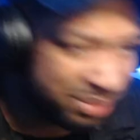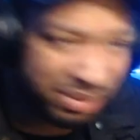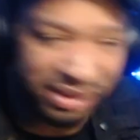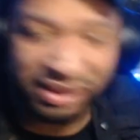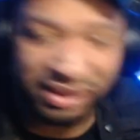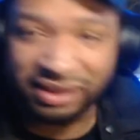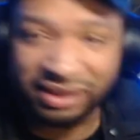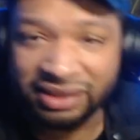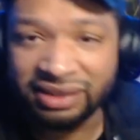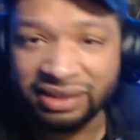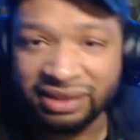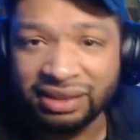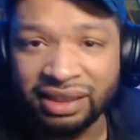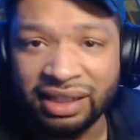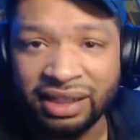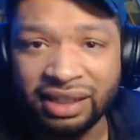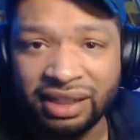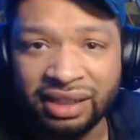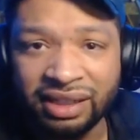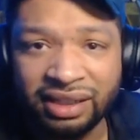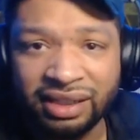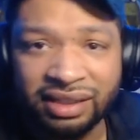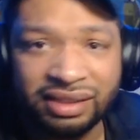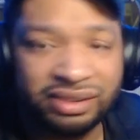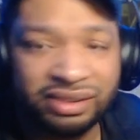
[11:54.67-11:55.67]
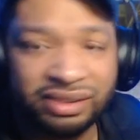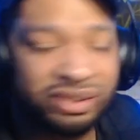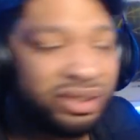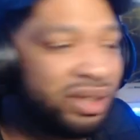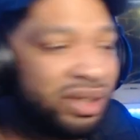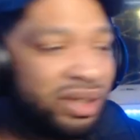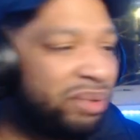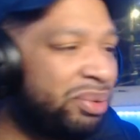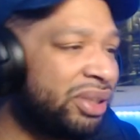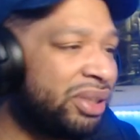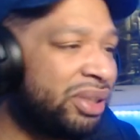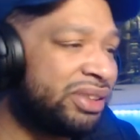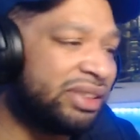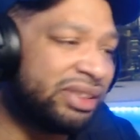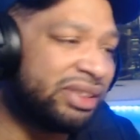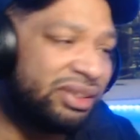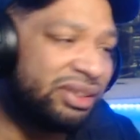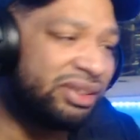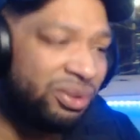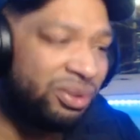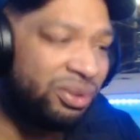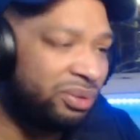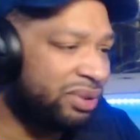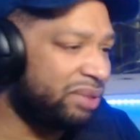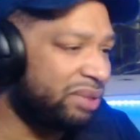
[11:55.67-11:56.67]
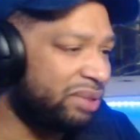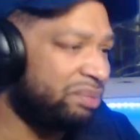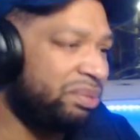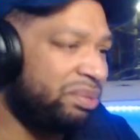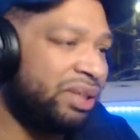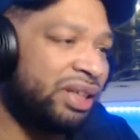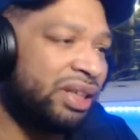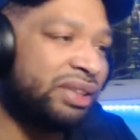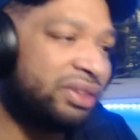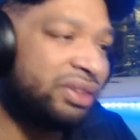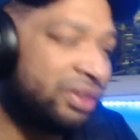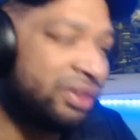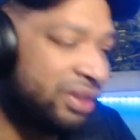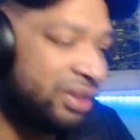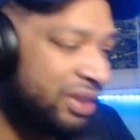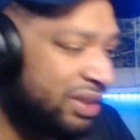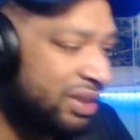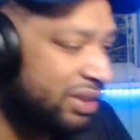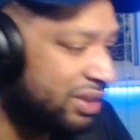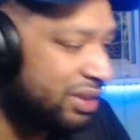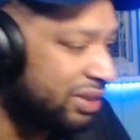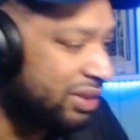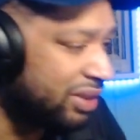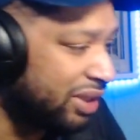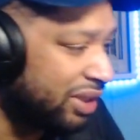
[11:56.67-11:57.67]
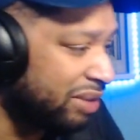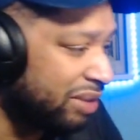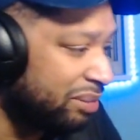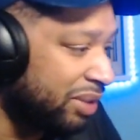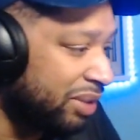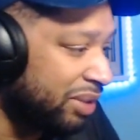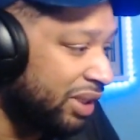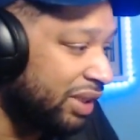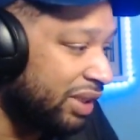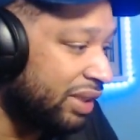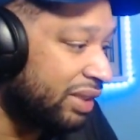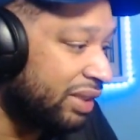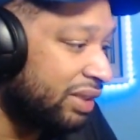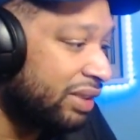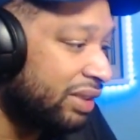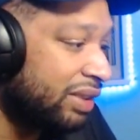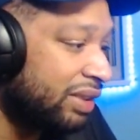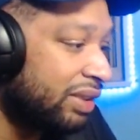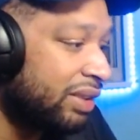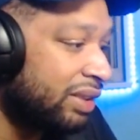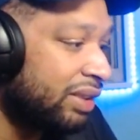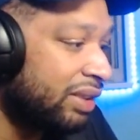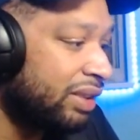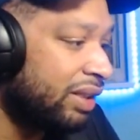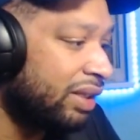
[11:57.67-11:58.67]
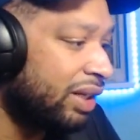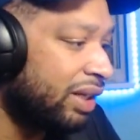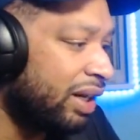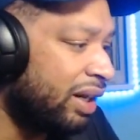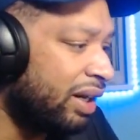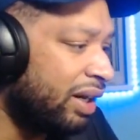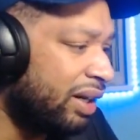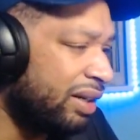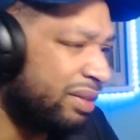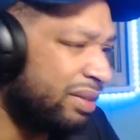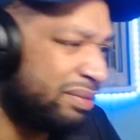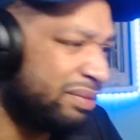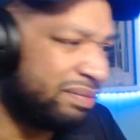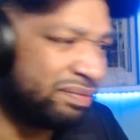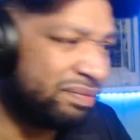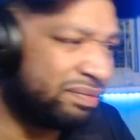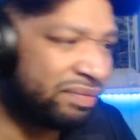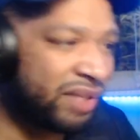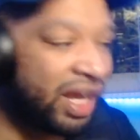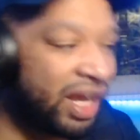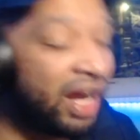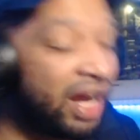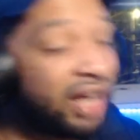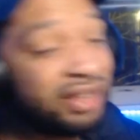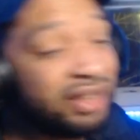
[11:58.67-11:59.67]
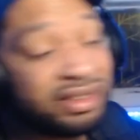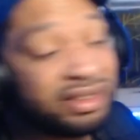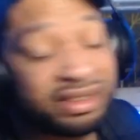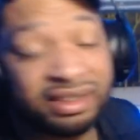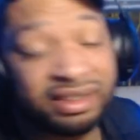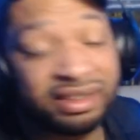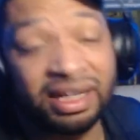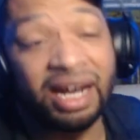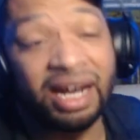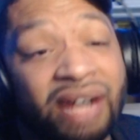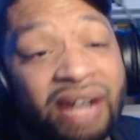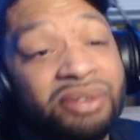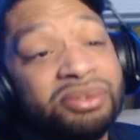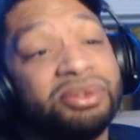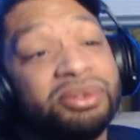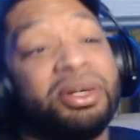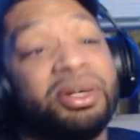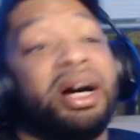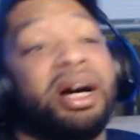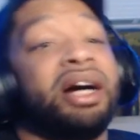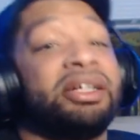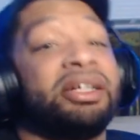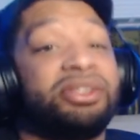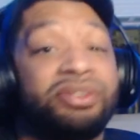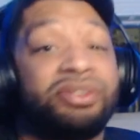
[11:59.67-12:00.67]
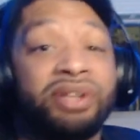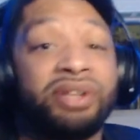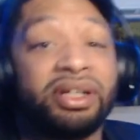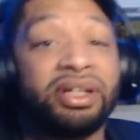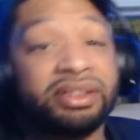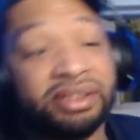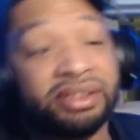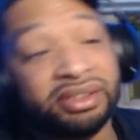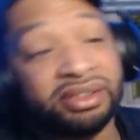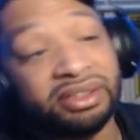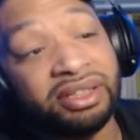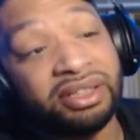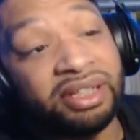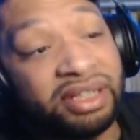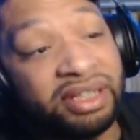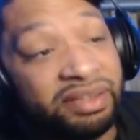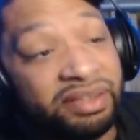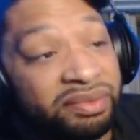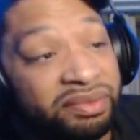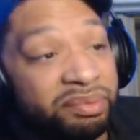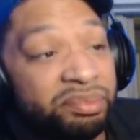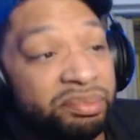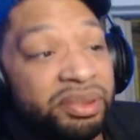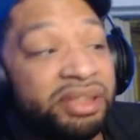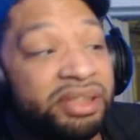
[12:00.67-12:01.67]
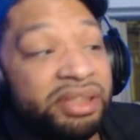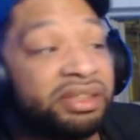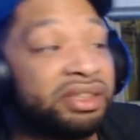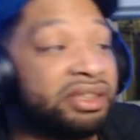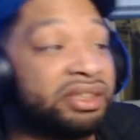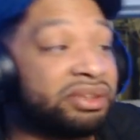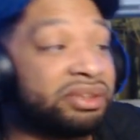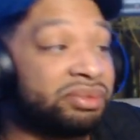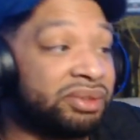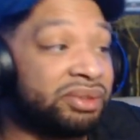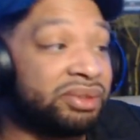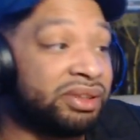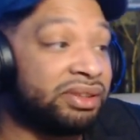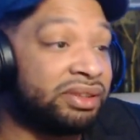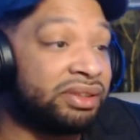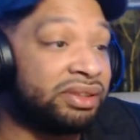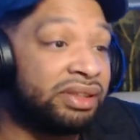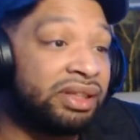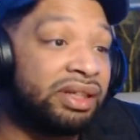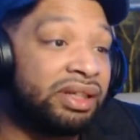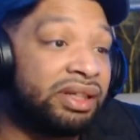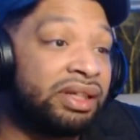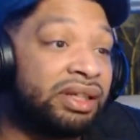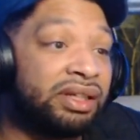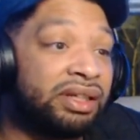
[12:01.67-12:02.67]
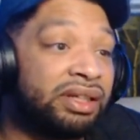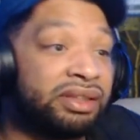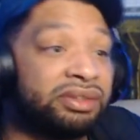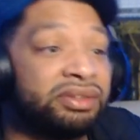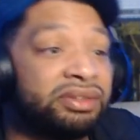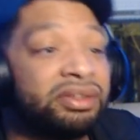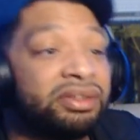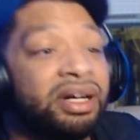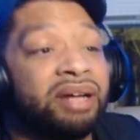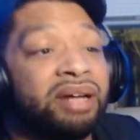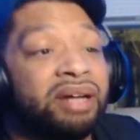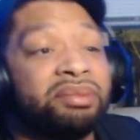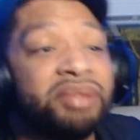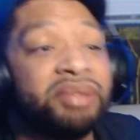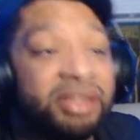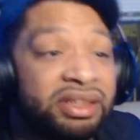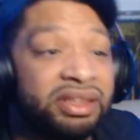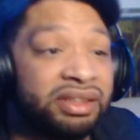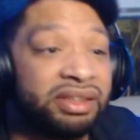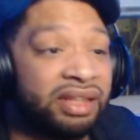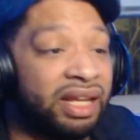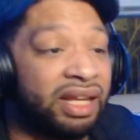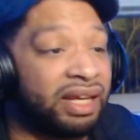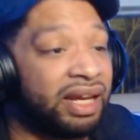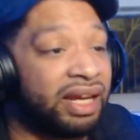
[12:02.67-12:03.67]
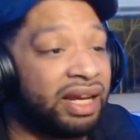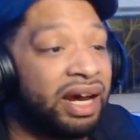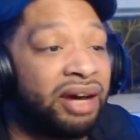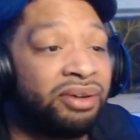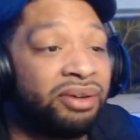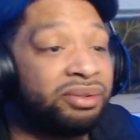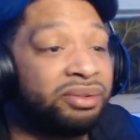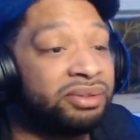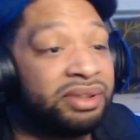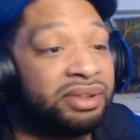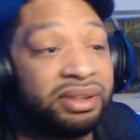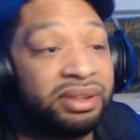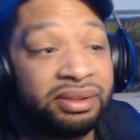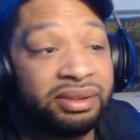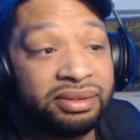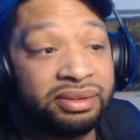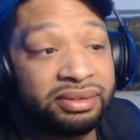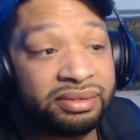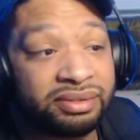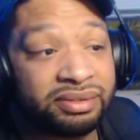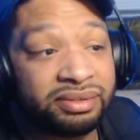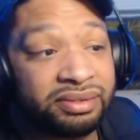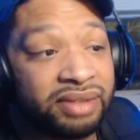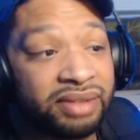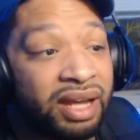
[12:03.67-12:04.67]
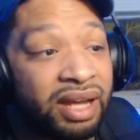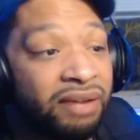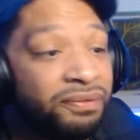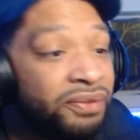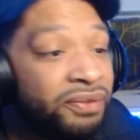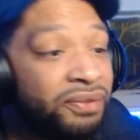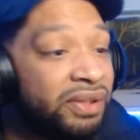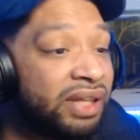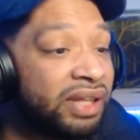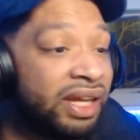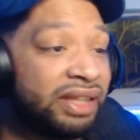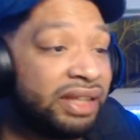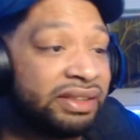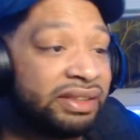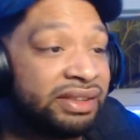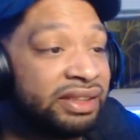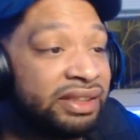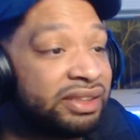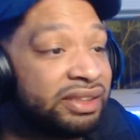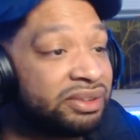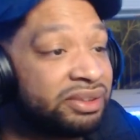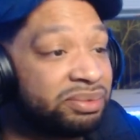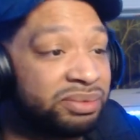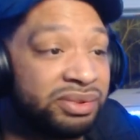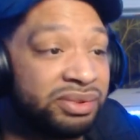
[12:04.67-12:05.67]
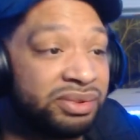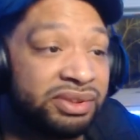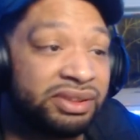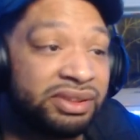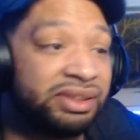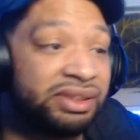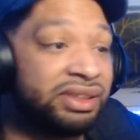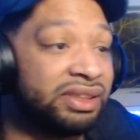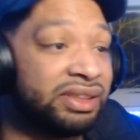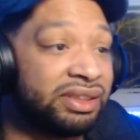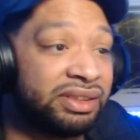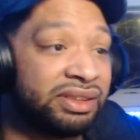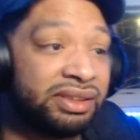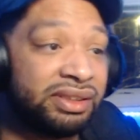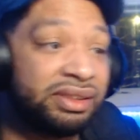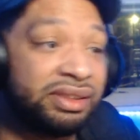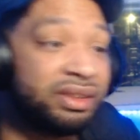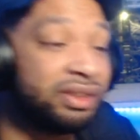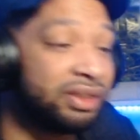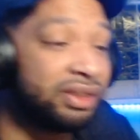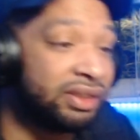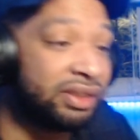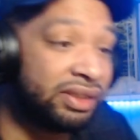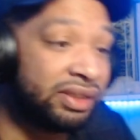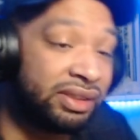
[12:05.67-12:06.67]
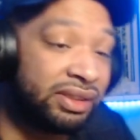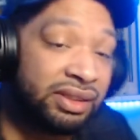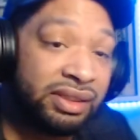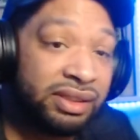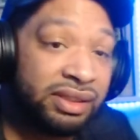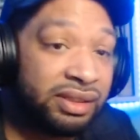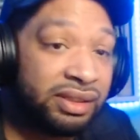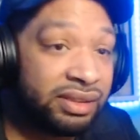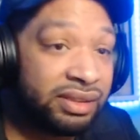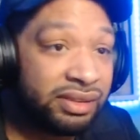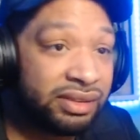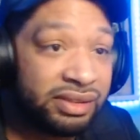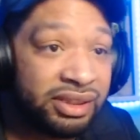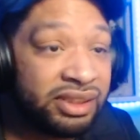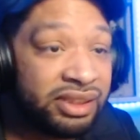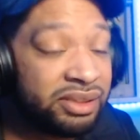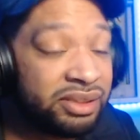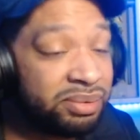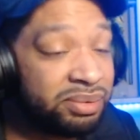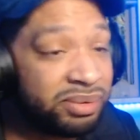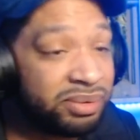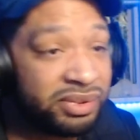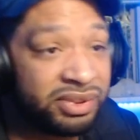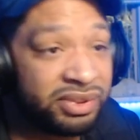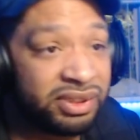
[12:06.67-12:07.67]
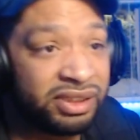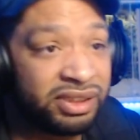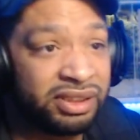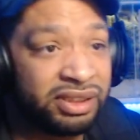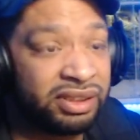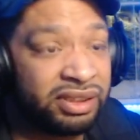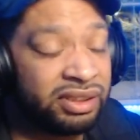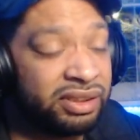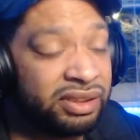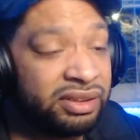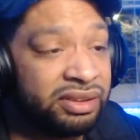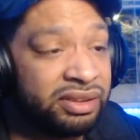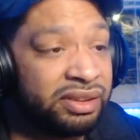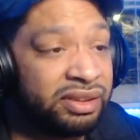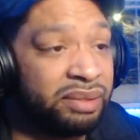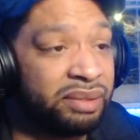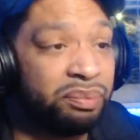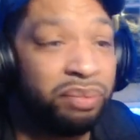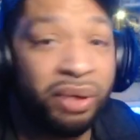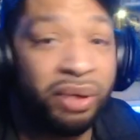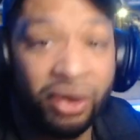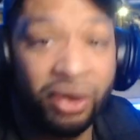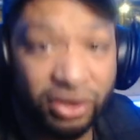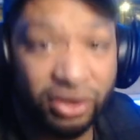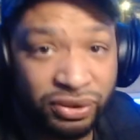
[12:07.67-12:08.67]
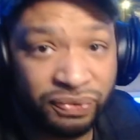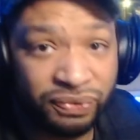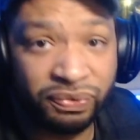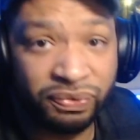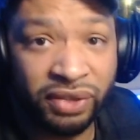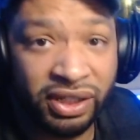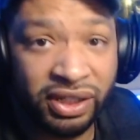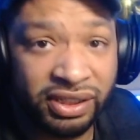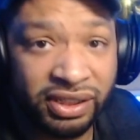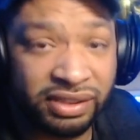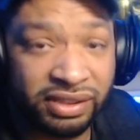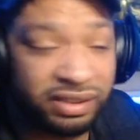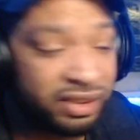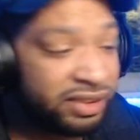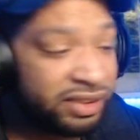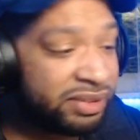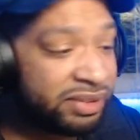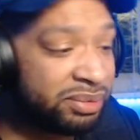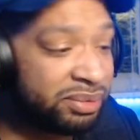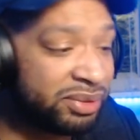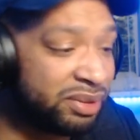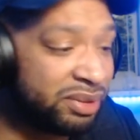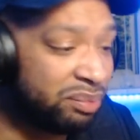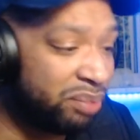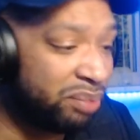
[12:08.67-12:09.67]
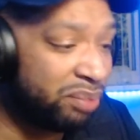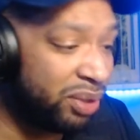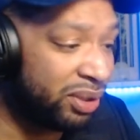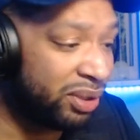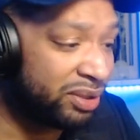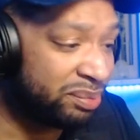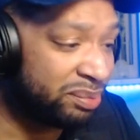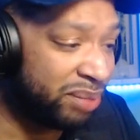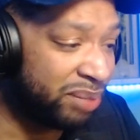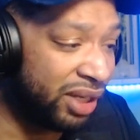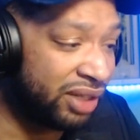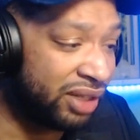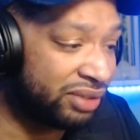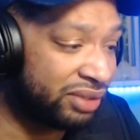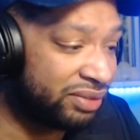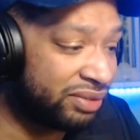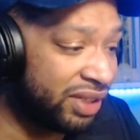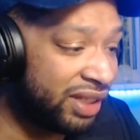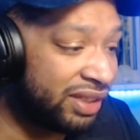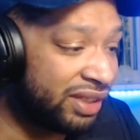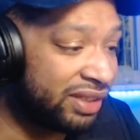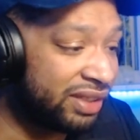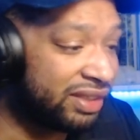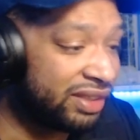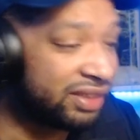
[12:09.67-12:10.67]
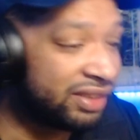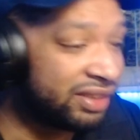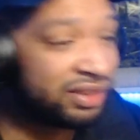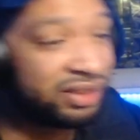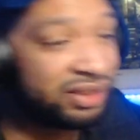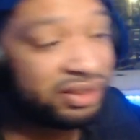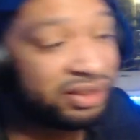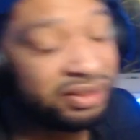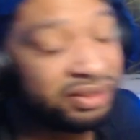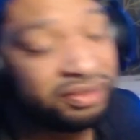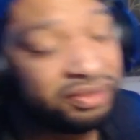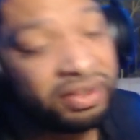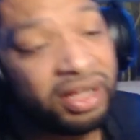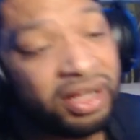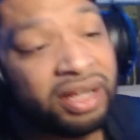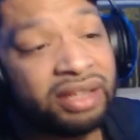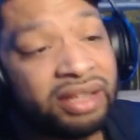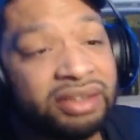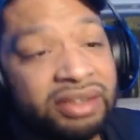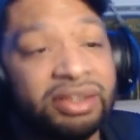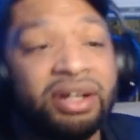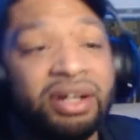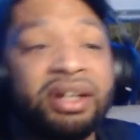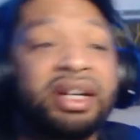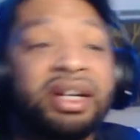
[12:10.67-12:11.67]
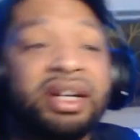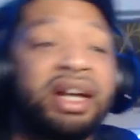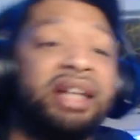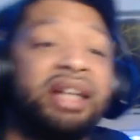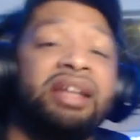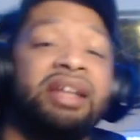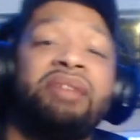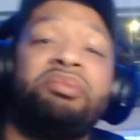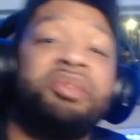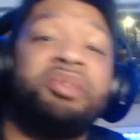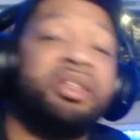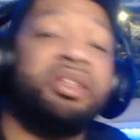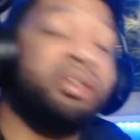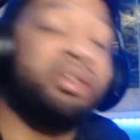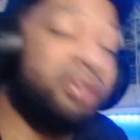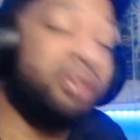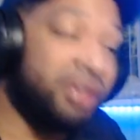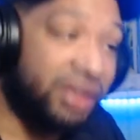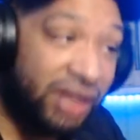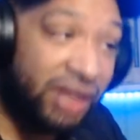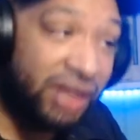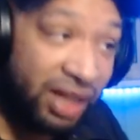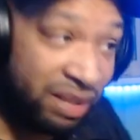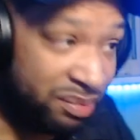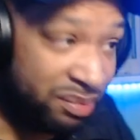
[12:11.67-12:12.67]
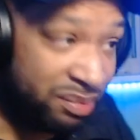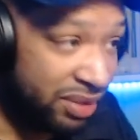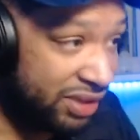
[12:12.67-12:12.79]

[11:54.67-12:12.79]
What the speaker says: it. So it wasn't no complaints on this joint, man. Honestly, I know how Drugs is gonna even beat this one. You know what I mean? Like, I don't know. I feel like this was the boss fight. This was the boss battle right here. So y'all gotta let me know in the comment